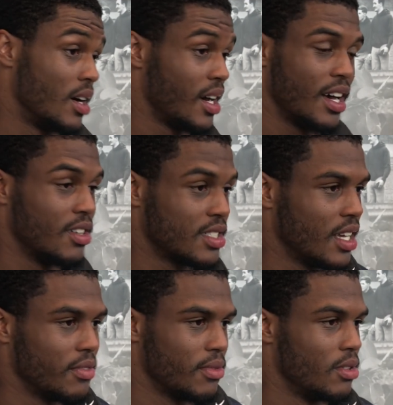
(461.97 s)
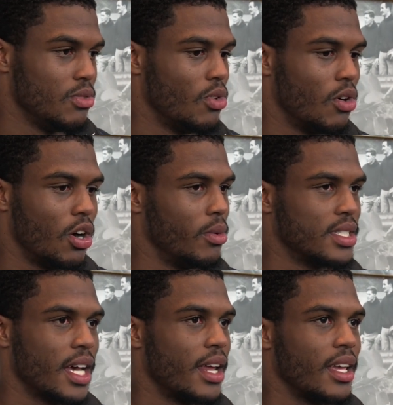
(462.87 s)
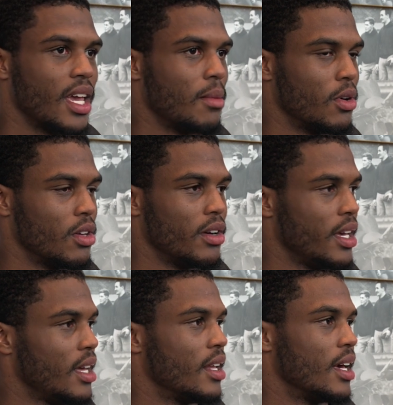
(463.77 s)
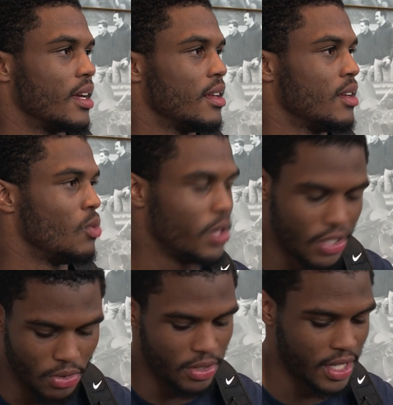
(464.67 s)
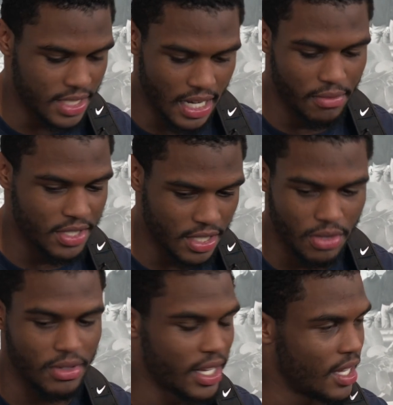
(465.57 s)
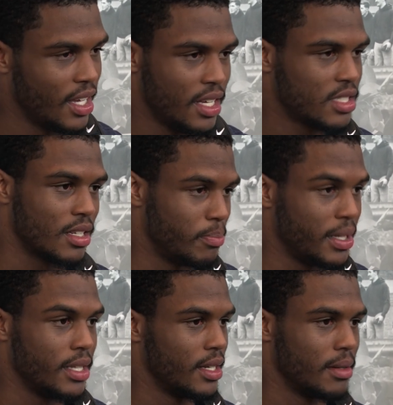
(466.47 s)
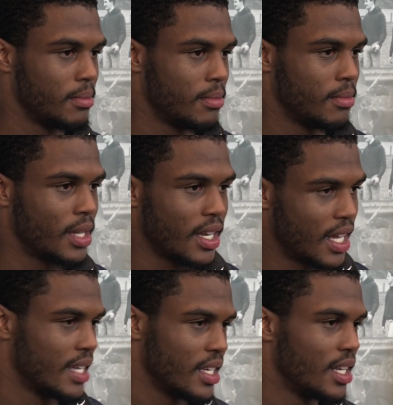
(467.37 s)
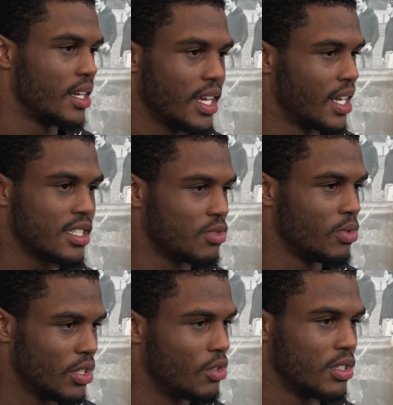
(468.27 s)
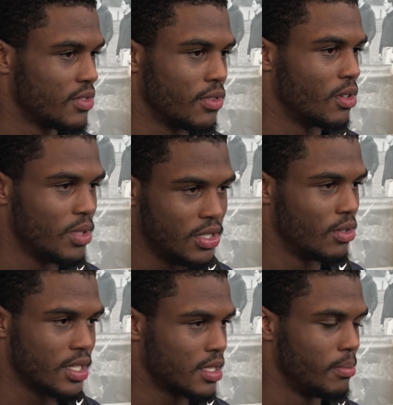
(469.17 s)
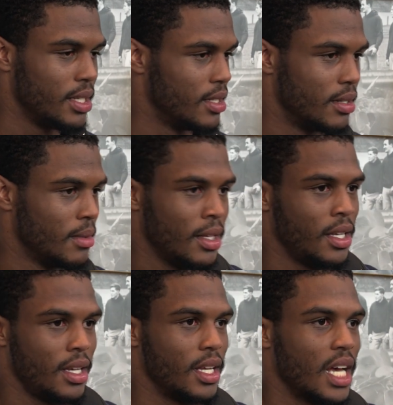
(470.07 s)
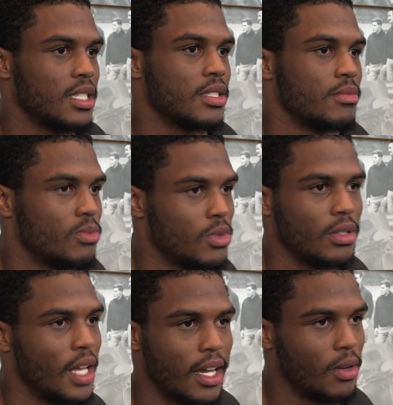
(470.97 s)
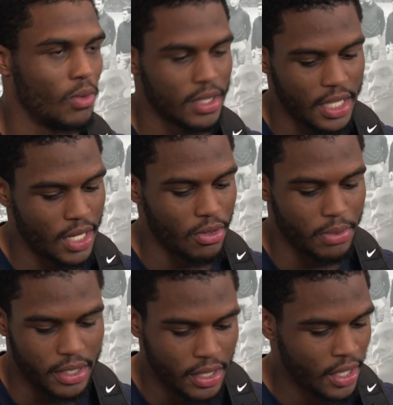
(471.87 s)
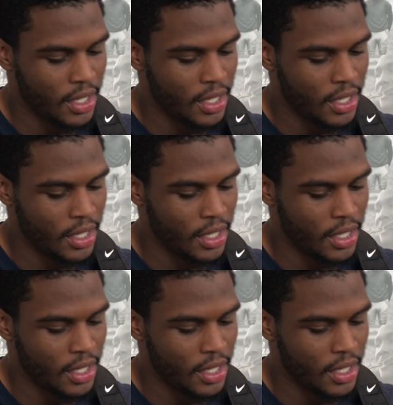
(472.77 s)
Ohio State for real. You're going to always have that game on your head. Like, we doing this every single day to beat them. Like, at the end of the day, that's who we doing this for. We doing this to beat them. And that's, like, one thing we've been,